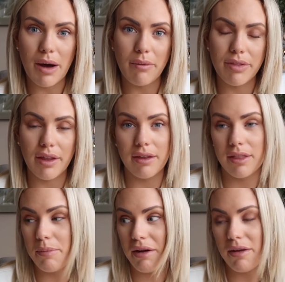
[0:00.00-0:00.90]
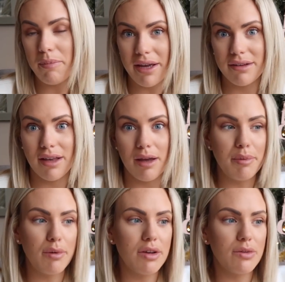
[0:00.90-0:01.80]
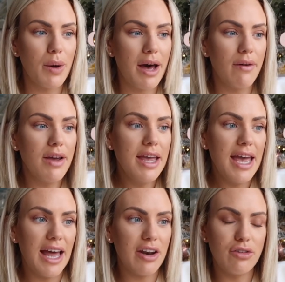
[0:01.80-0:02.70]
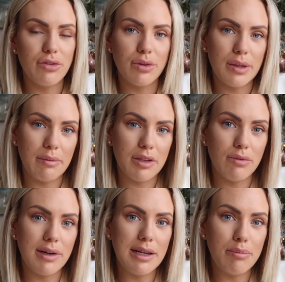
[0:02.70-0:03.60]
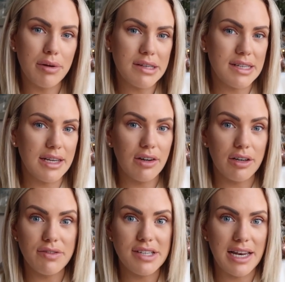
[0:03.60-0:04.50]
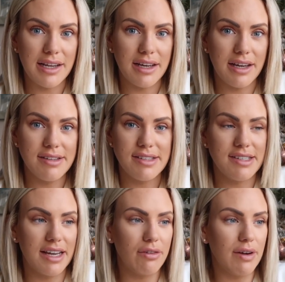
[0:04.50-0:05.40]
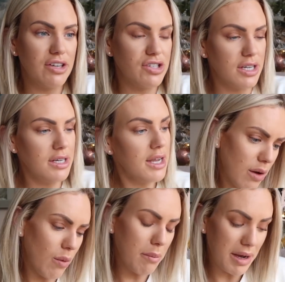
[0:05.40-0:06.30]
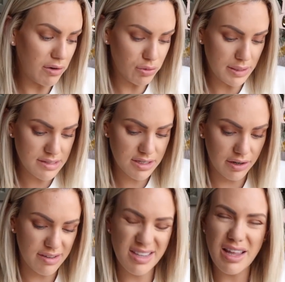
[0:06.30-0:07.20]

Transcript: well with the berry picks that I bought as well, and I just thought that was a really pretty kind of delicate decoration. £1.29.